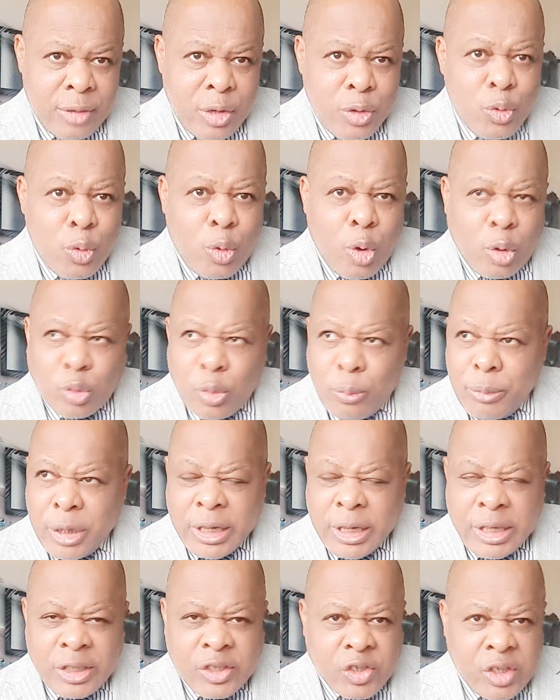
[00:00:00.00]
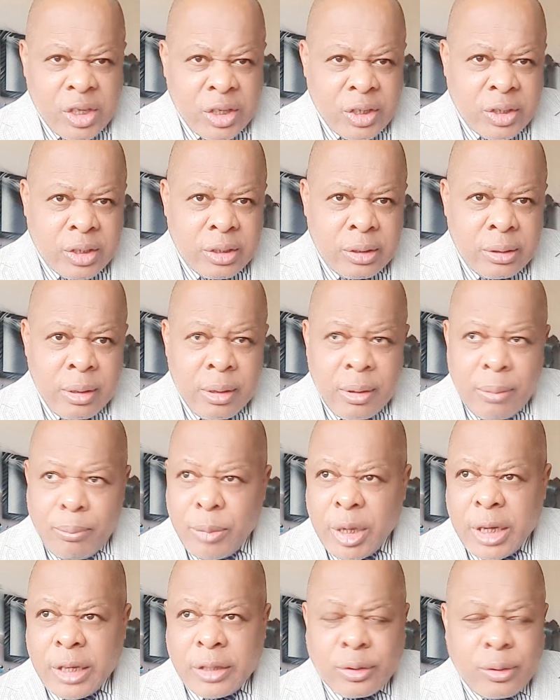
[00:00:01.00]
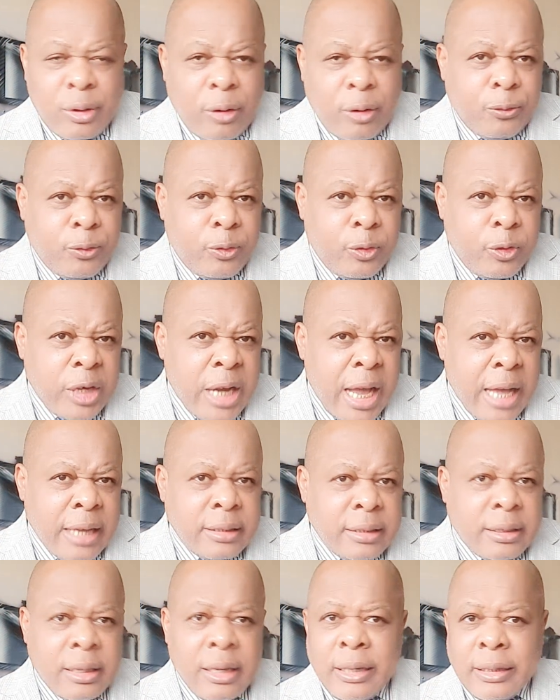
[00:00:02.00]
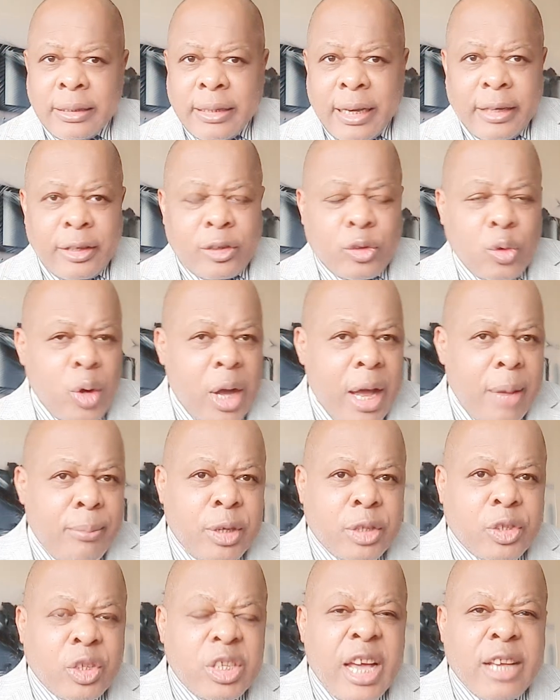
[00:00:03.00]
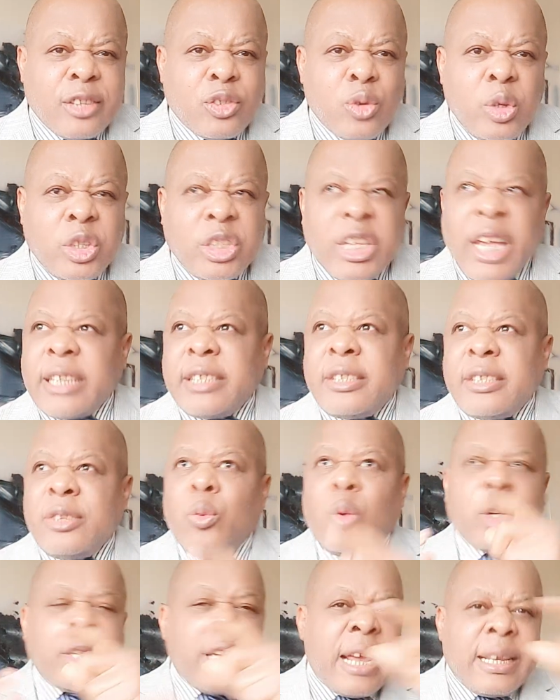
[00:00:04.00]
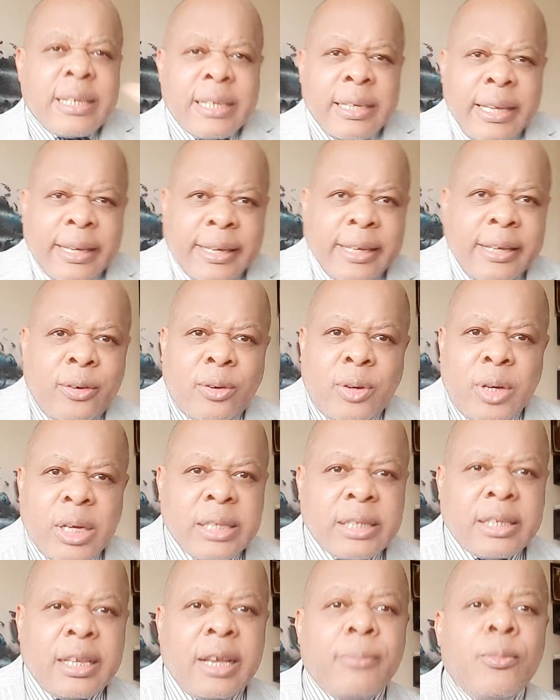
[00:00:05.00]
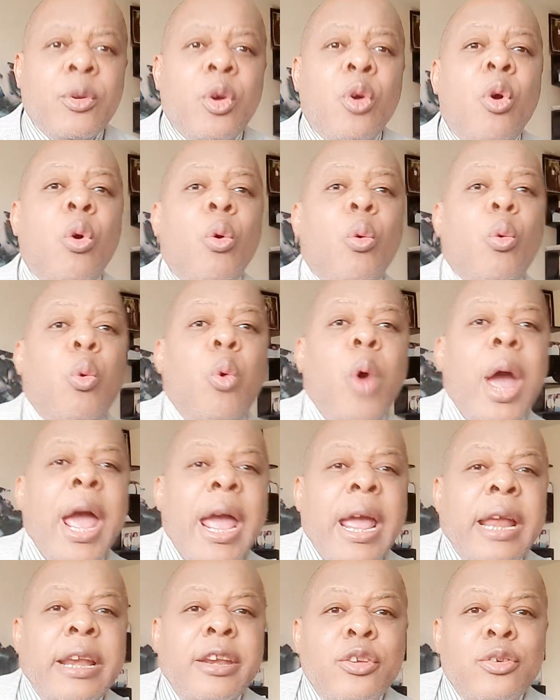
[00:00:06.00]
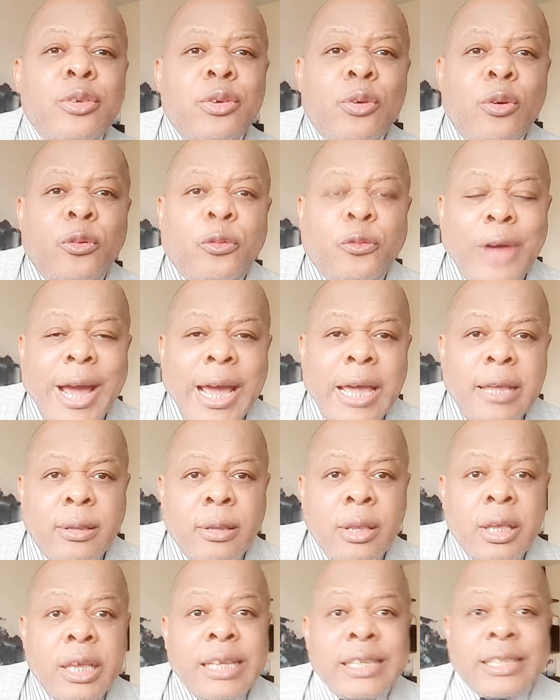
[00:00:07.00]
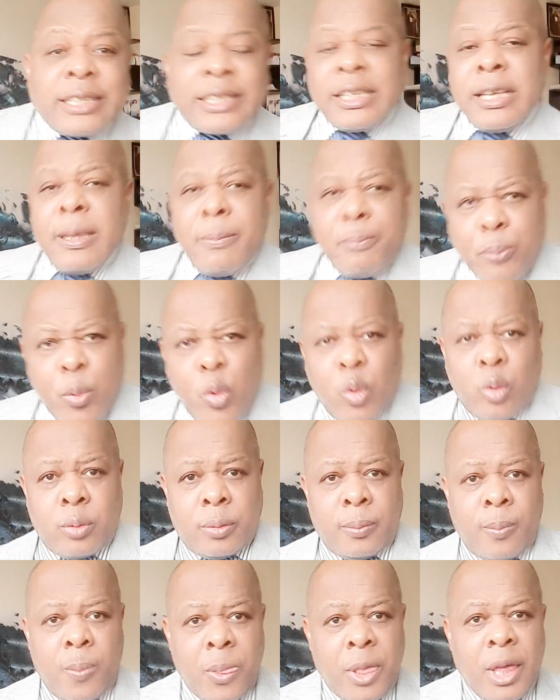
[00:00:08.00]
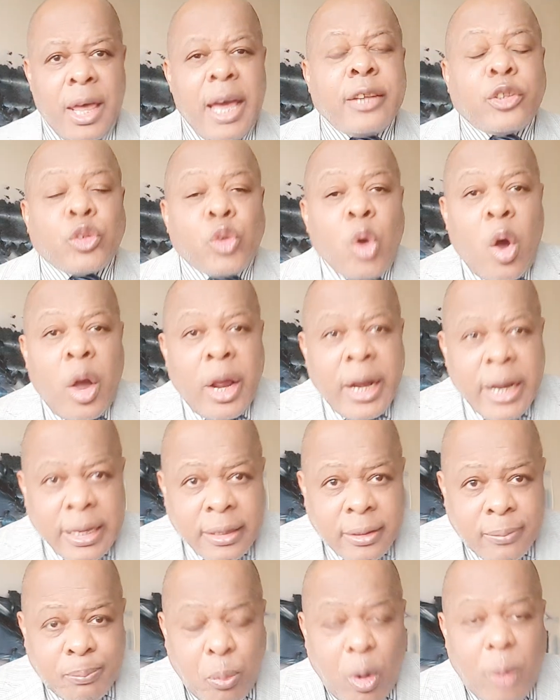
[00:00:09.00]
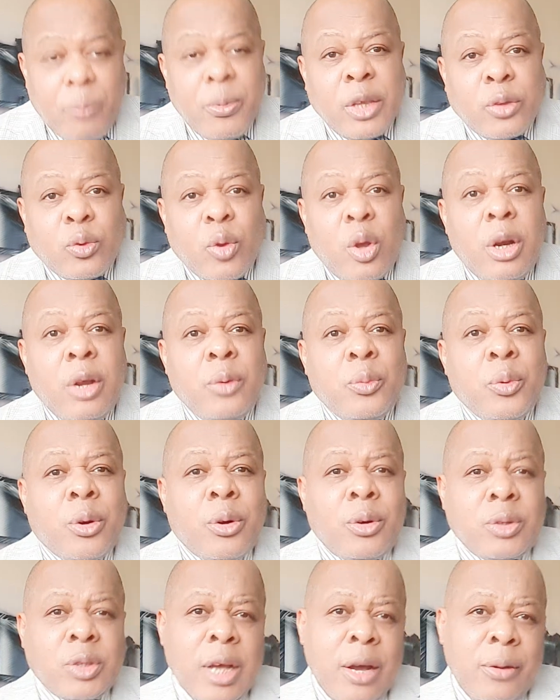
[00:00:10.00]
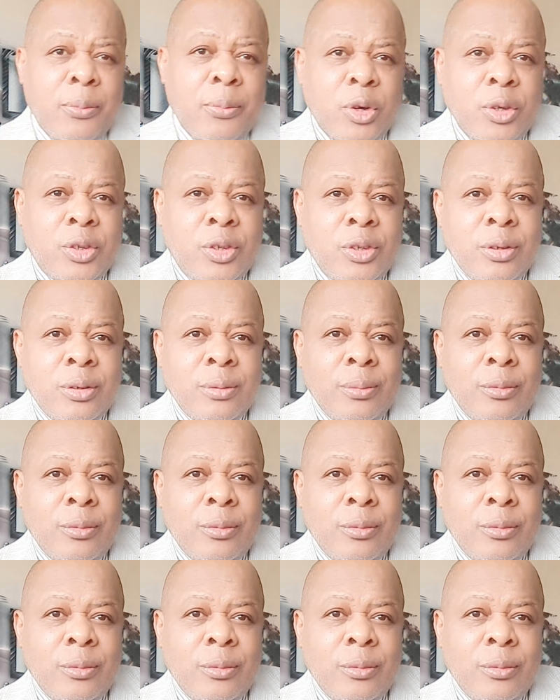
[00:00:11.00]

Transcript: You go to ministries, Ministry of Finance, Territorial Ministry, they are so dirty, water is leaking on the step. Where do you find simple, a toilet? Public toilet will cost how much?